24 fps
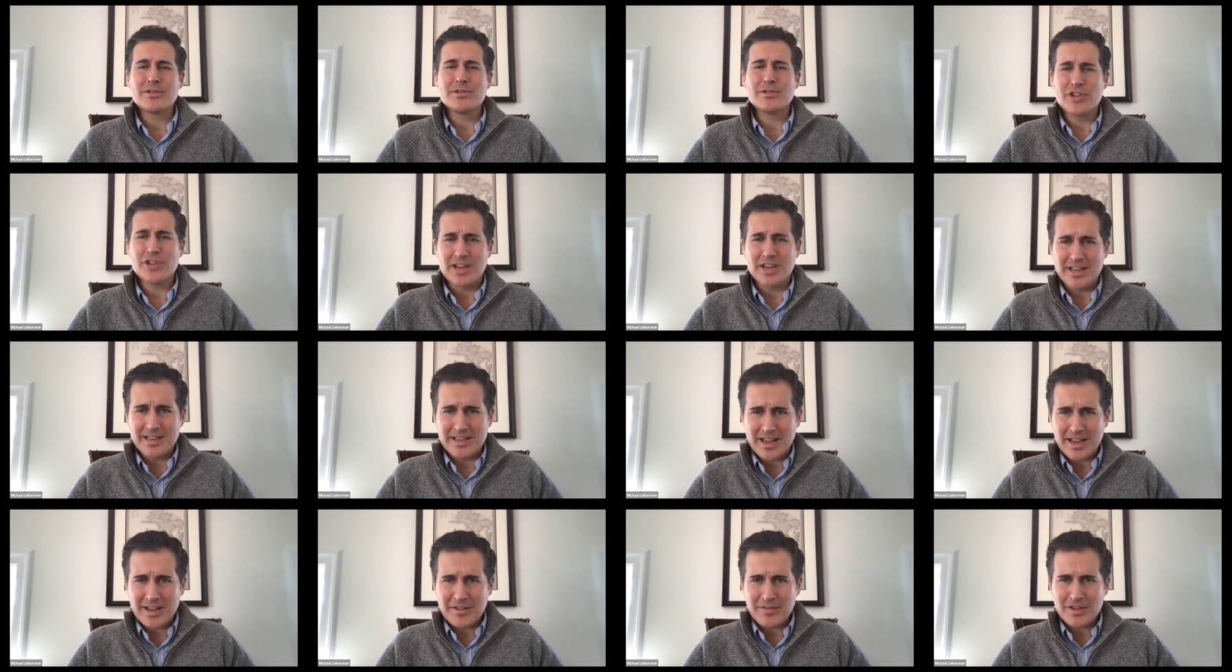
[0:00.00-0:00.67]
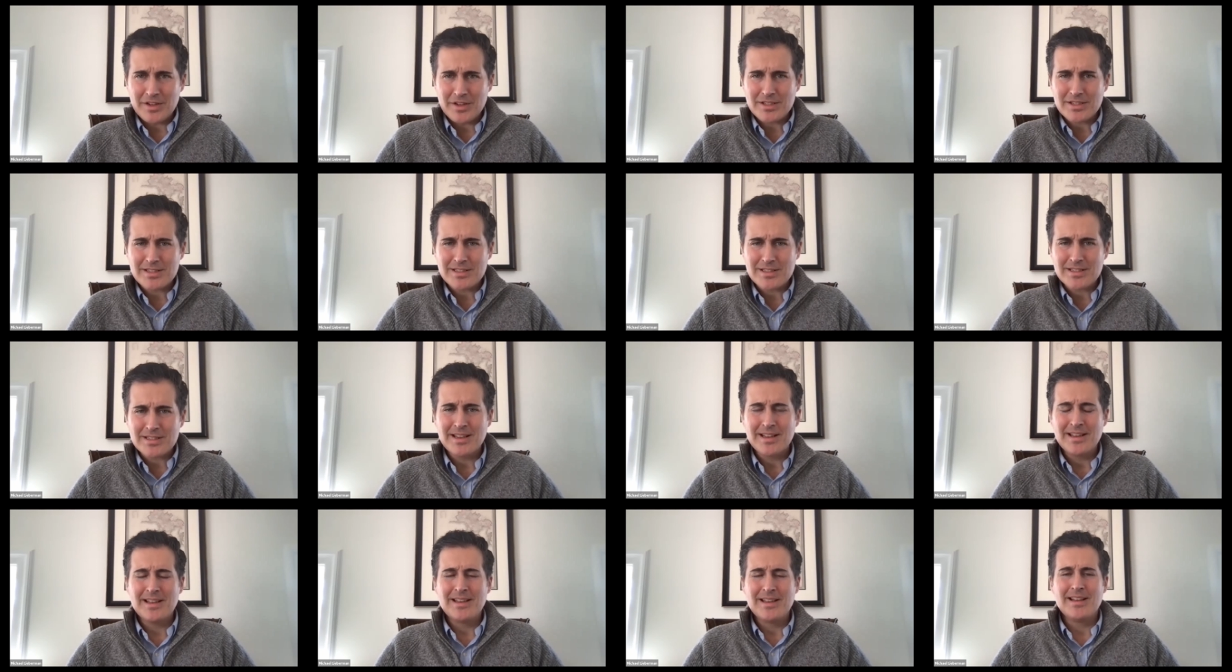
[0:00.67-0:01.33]
to Jenny
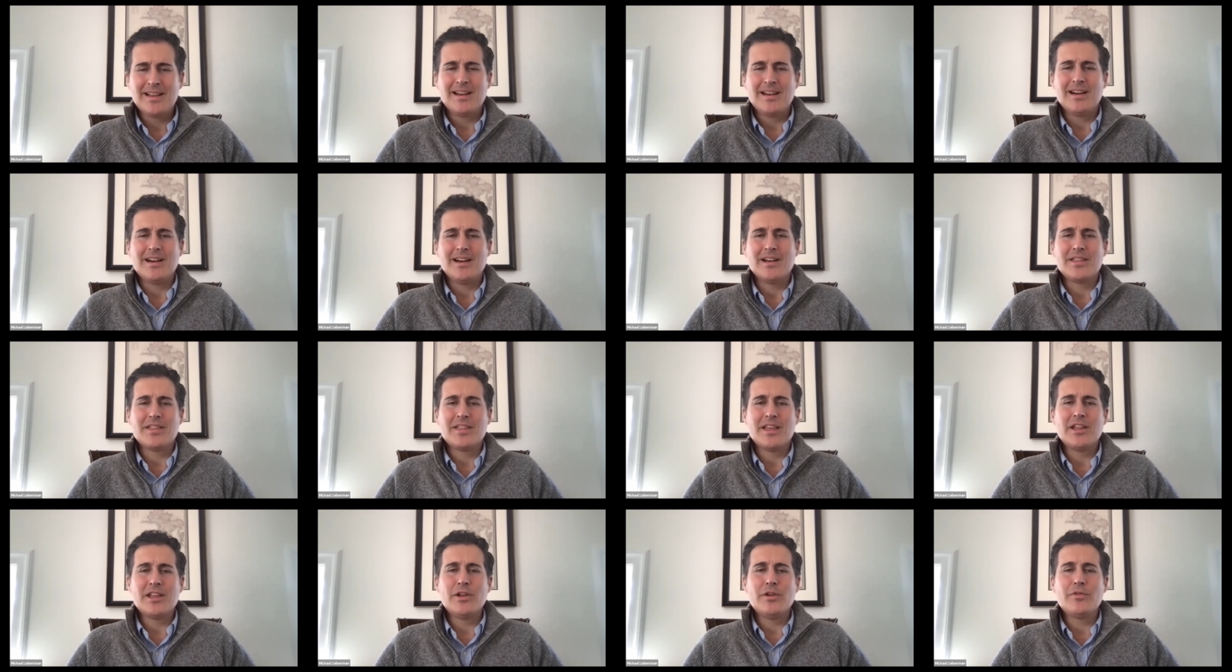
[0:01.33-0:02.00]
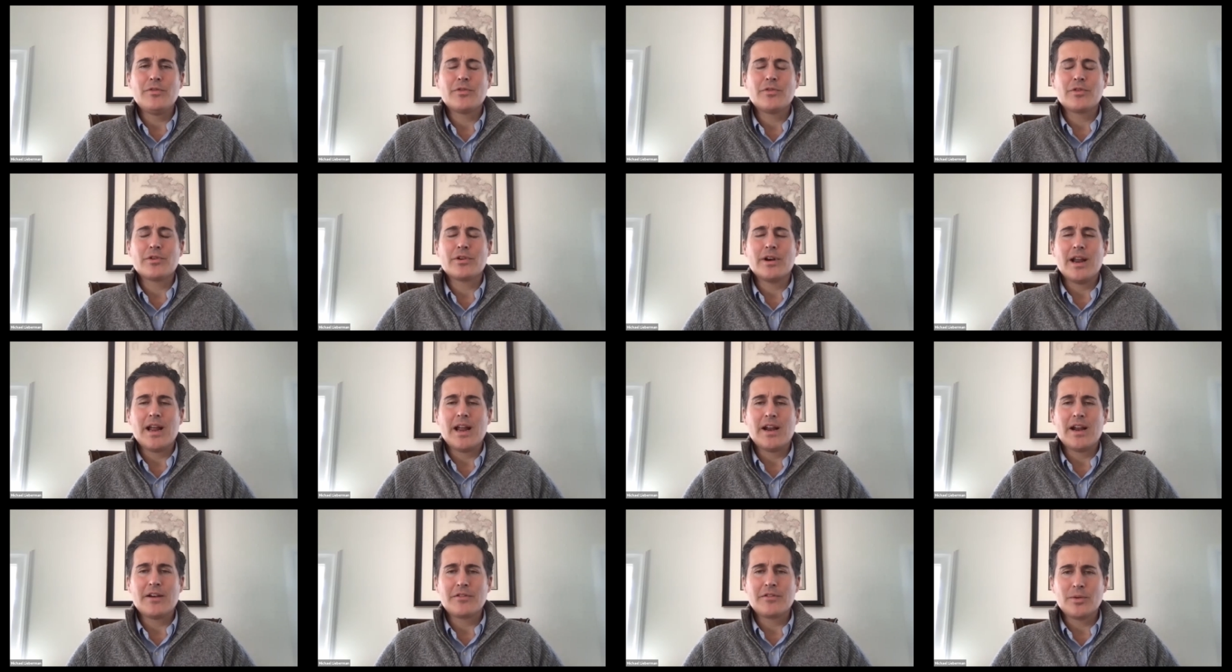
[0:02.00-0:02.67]
Davis. Thank you to
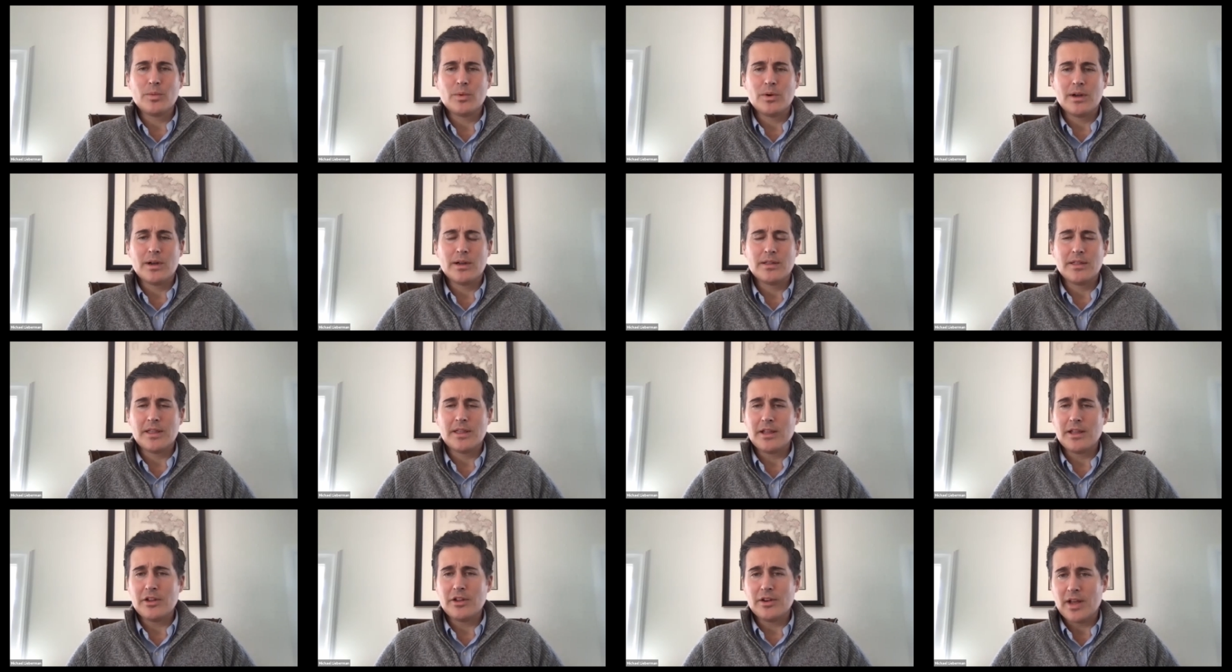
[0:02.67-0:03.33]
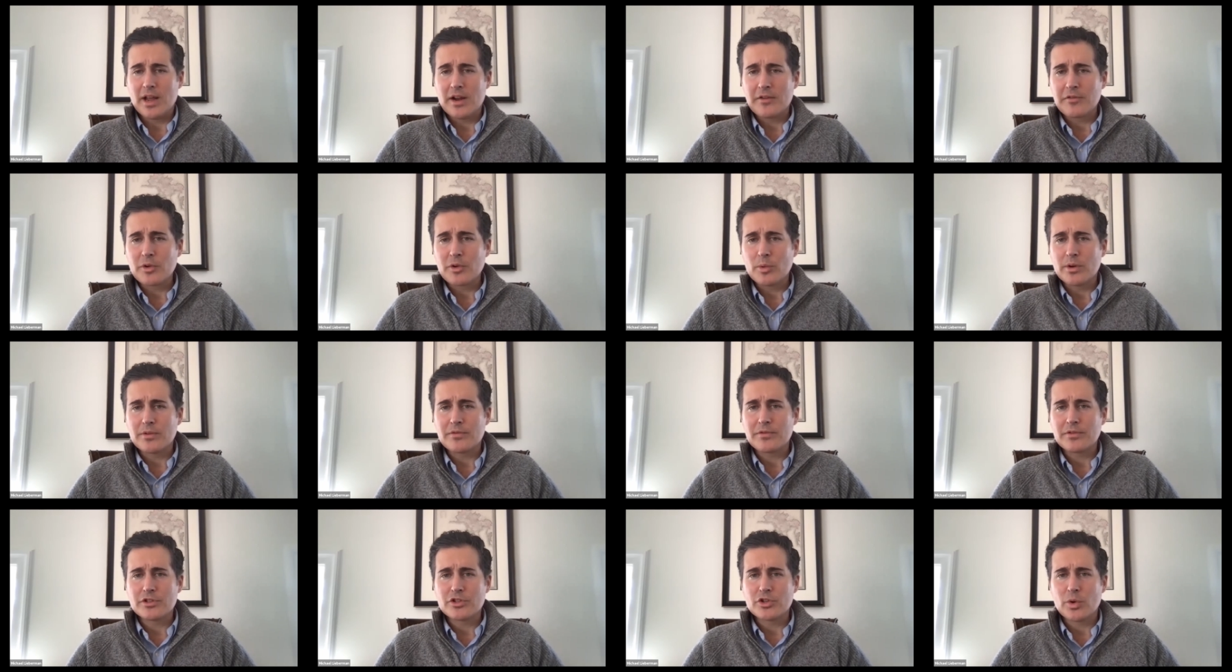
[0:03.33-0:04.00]

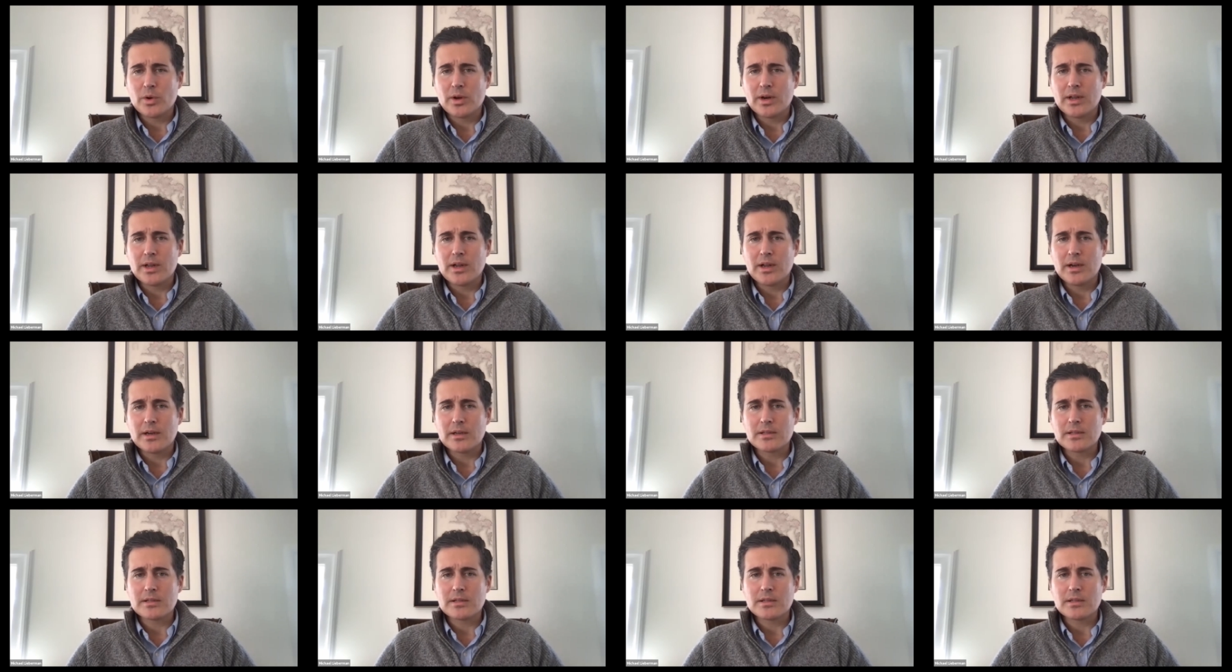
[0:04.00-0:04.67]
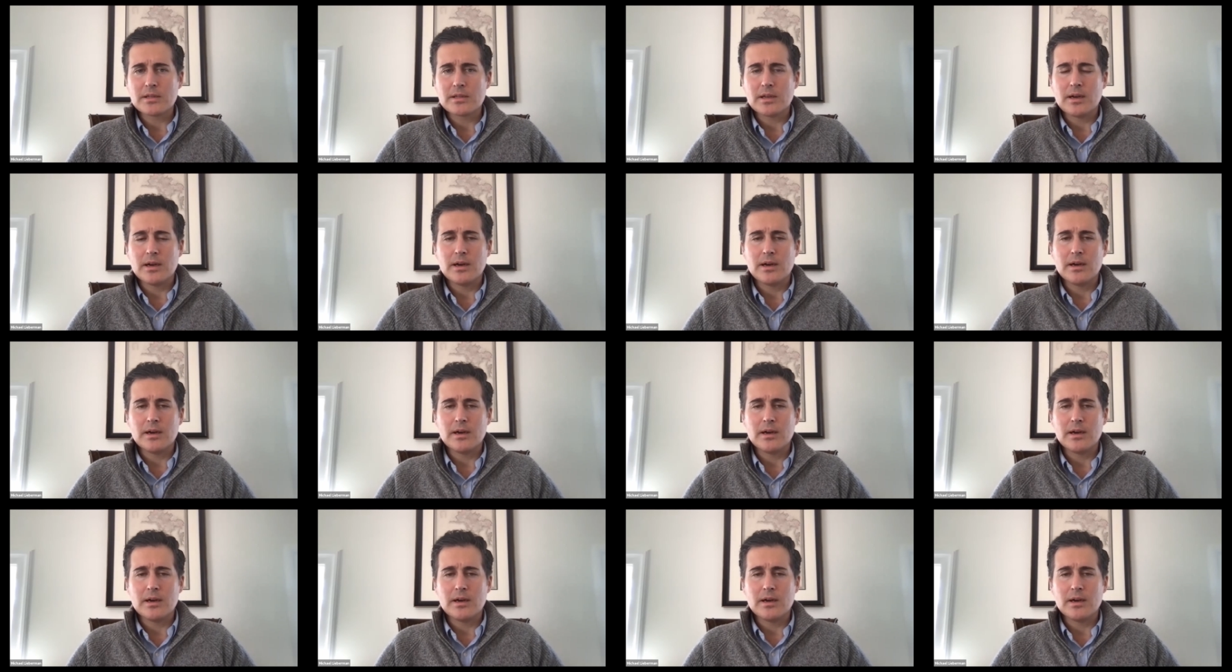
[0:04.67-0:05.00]
everyone for joining us.